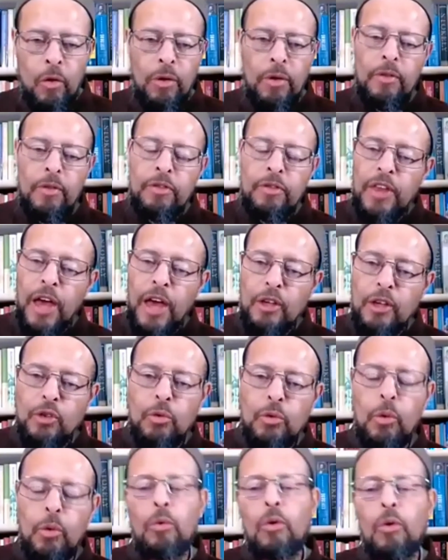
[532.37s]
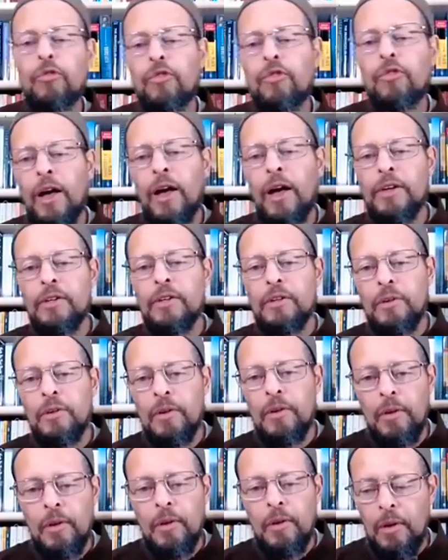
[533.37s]
That's what we'll find.
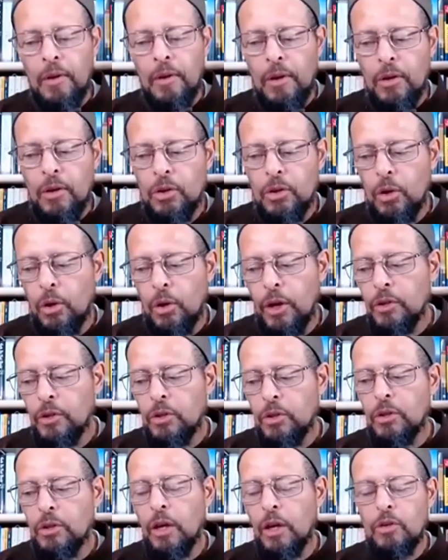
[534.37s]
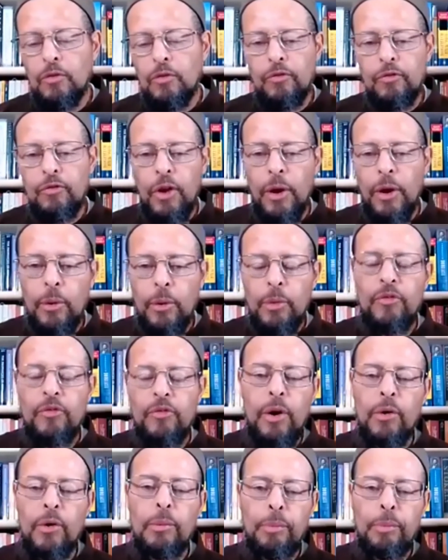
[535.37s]
And so that's very,
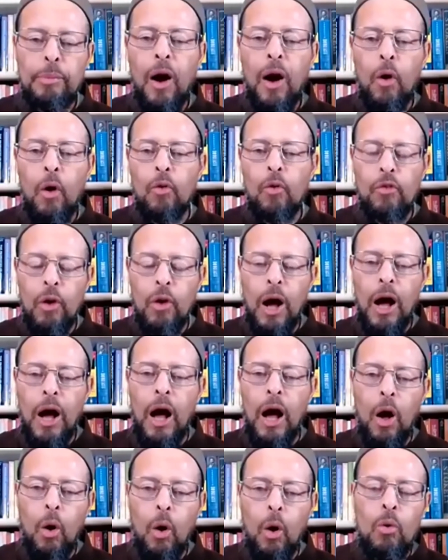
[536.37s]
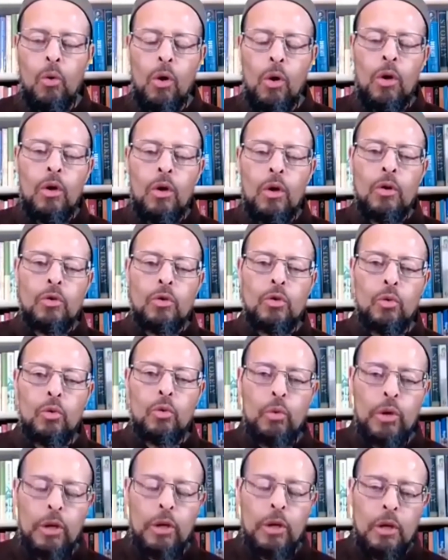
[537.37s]
very powerful. How do
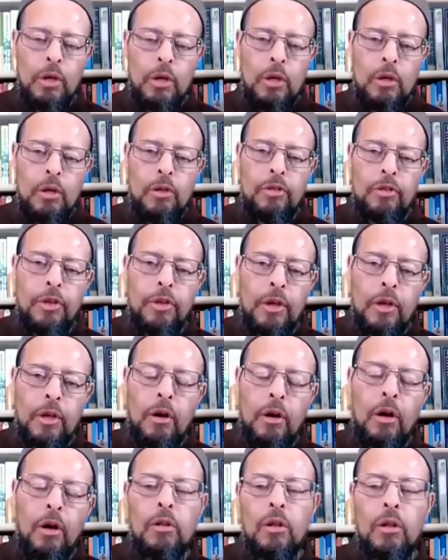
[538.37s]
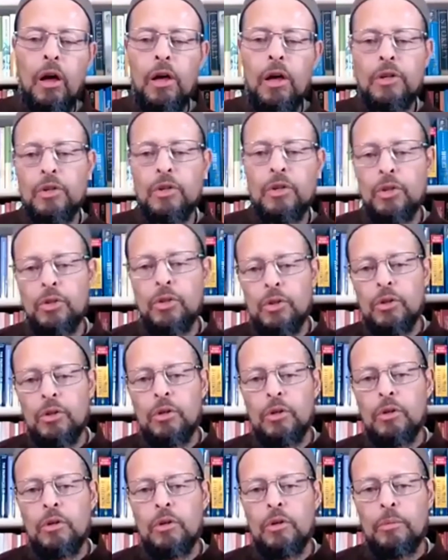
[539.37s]
we think Allah is?
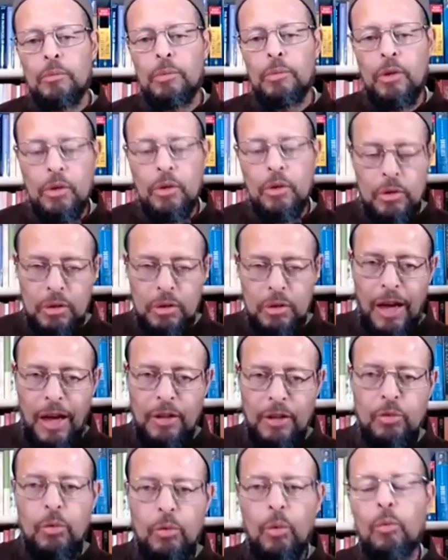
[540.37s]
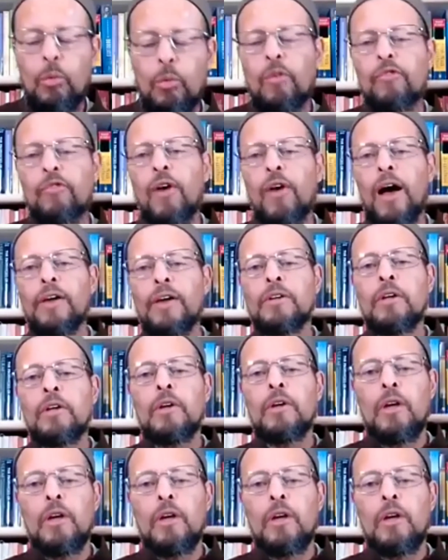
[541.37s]
Because that's what we'll find.